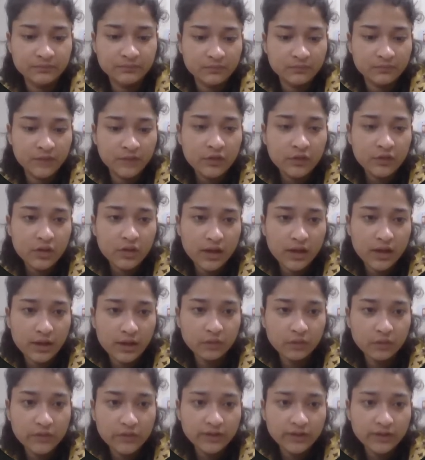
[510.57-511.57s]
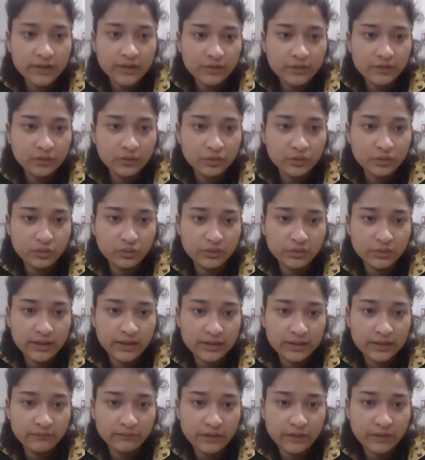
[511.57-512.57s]
Now how we can know
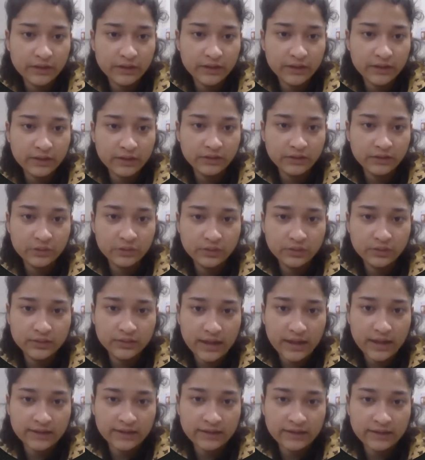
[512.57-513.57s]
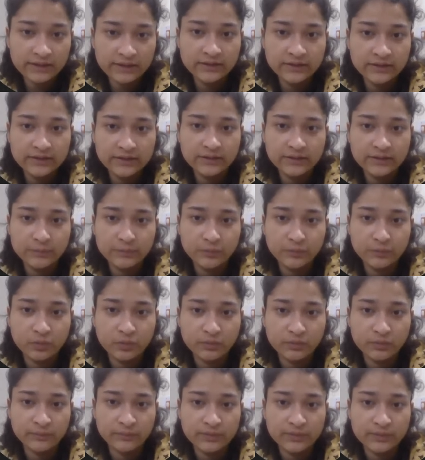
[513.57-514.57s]
that we can use that in this
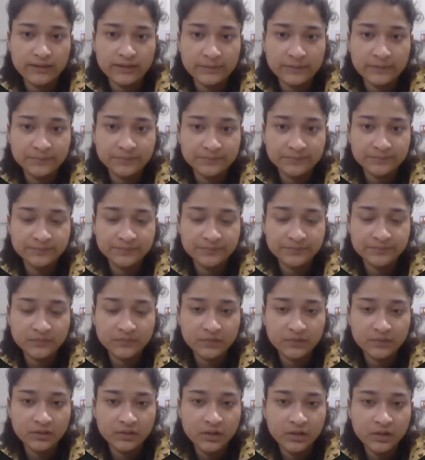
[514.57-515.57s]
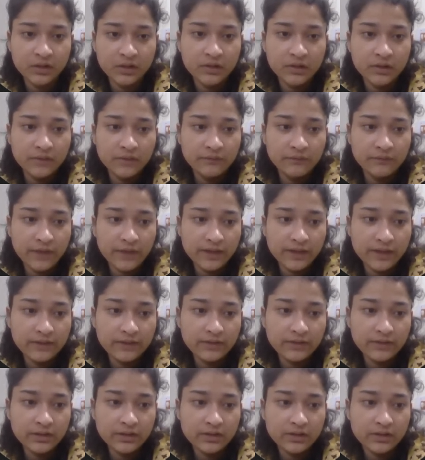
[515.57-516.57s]
problem? See,
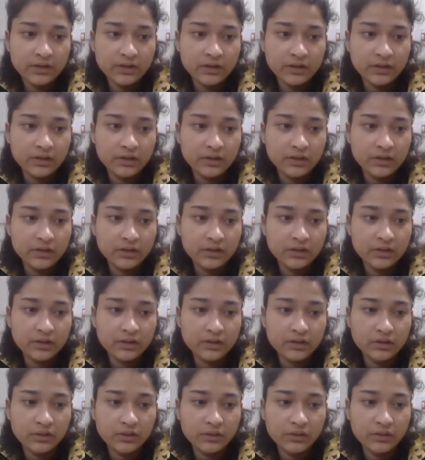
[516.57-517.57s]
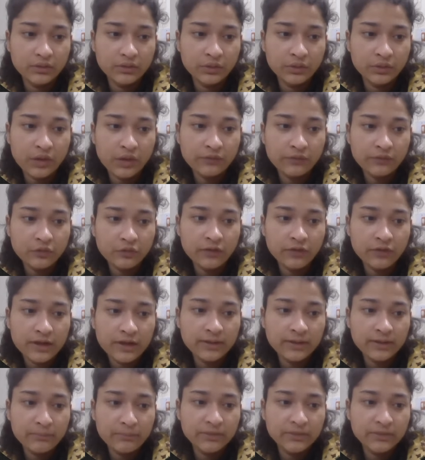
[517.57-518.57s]
whenever you have to
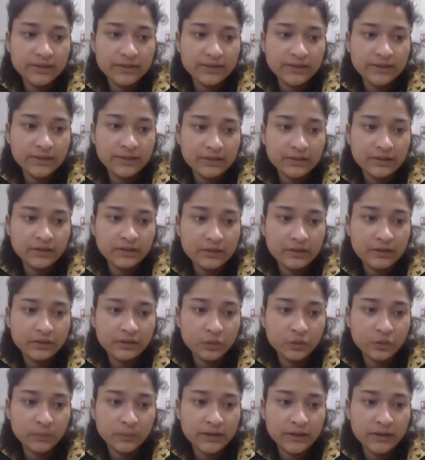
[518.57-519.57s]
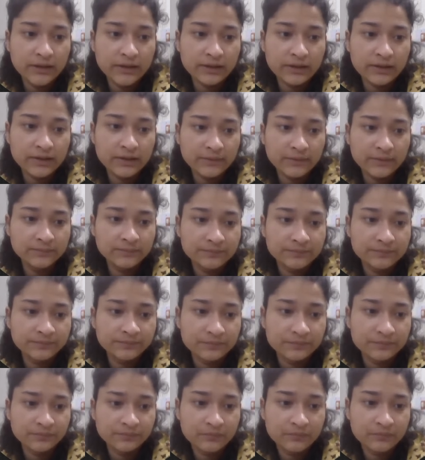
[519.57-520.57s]
find a missing duplicate, na,
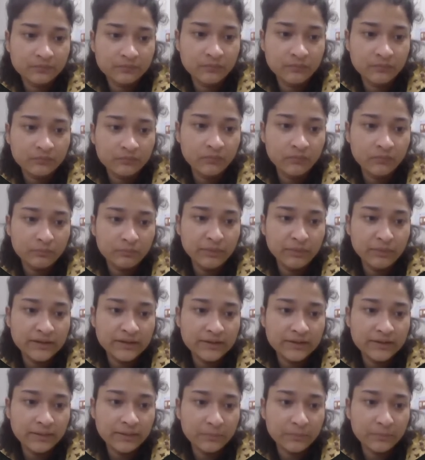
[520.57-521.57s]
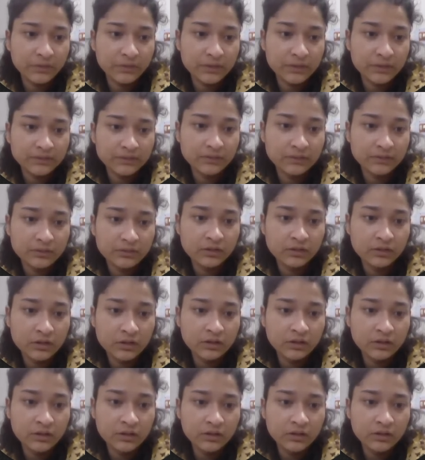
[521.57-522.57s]
missing number
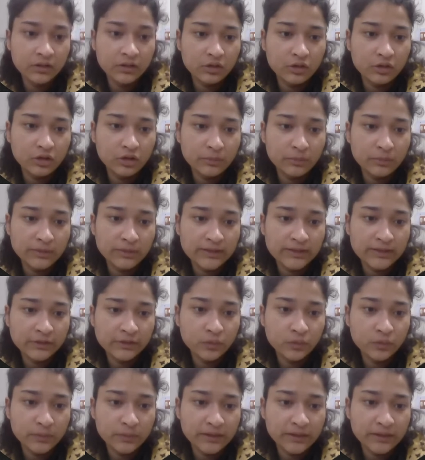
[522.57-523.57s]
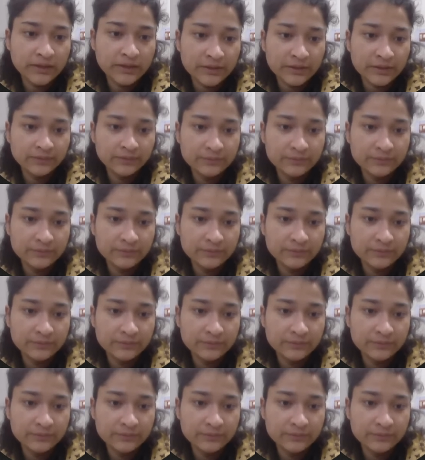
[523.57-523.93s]
or missing duplicate,